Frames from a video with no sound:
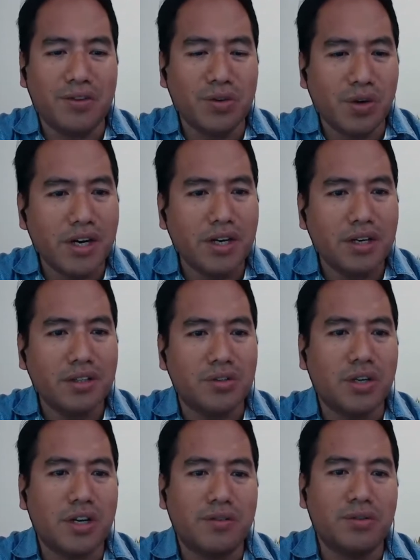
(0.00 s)
if you
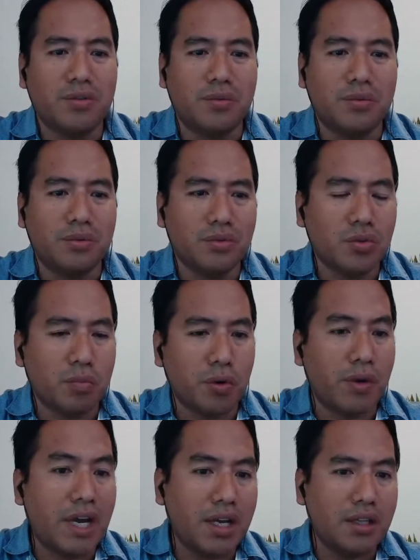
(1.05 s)
learn, you have to to
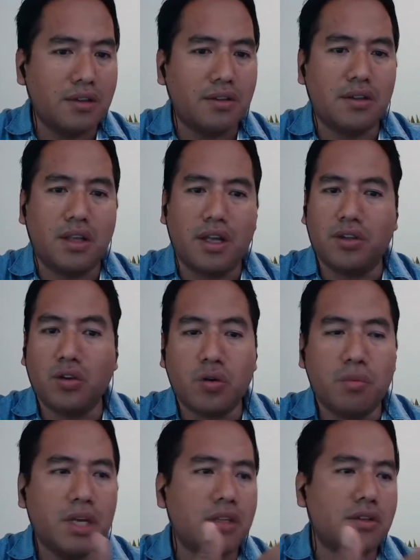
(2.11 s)
provide a
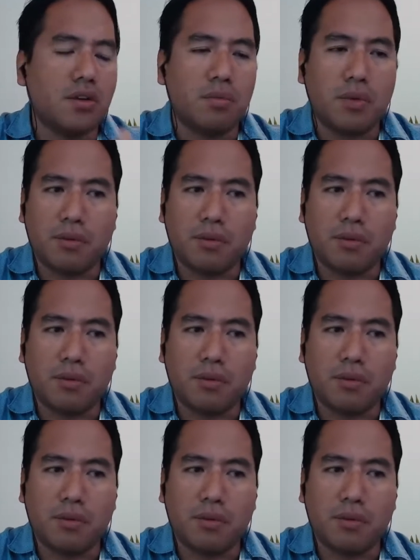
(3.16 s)
document or